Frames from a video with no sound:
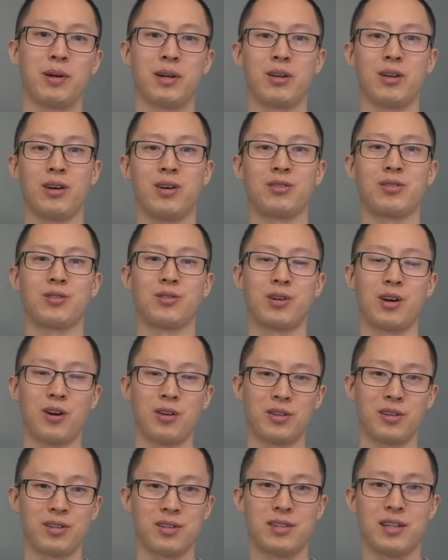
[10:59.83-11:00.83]
but it also
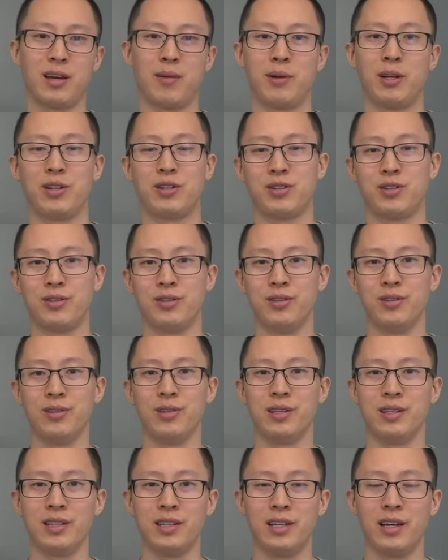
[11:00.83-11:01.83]
causes damage
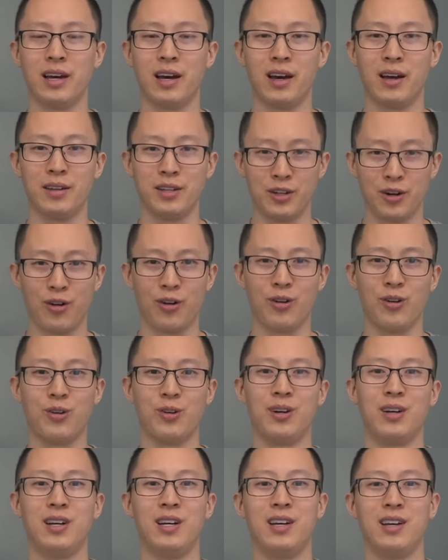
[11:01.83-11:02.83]
to the uh,
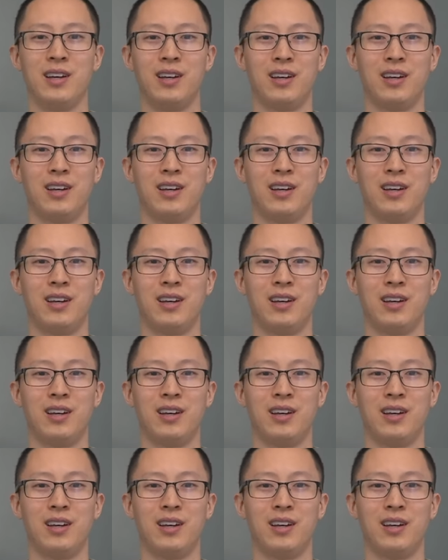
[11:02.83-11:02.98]
neural